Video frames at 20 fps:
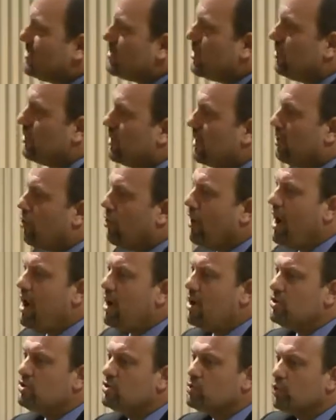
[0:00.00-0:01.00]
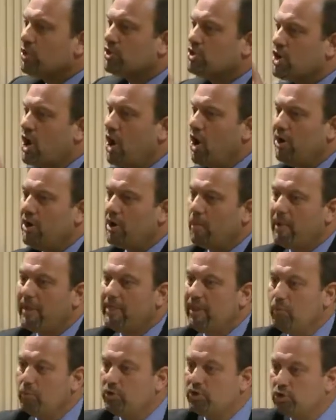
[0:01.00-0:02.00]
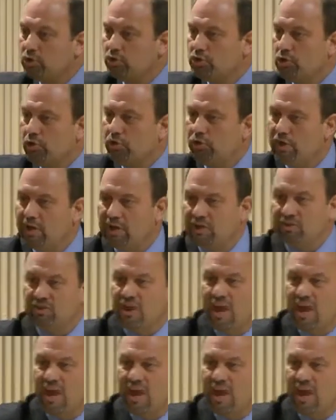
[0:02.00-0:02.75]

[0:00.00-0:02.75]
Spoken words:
that the crowds would turn up and they would do two things.